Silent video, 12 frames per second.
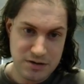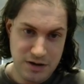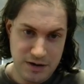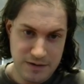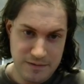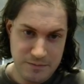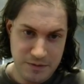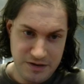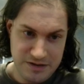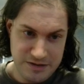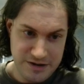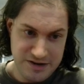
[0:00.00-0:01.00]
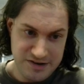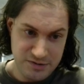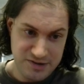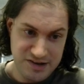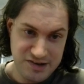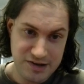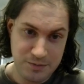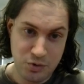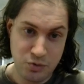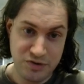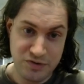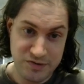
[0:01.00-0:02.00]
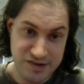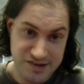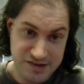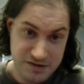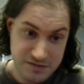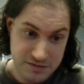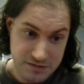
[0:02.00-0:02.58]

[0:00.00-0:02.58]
That is to say, someone who sues the state.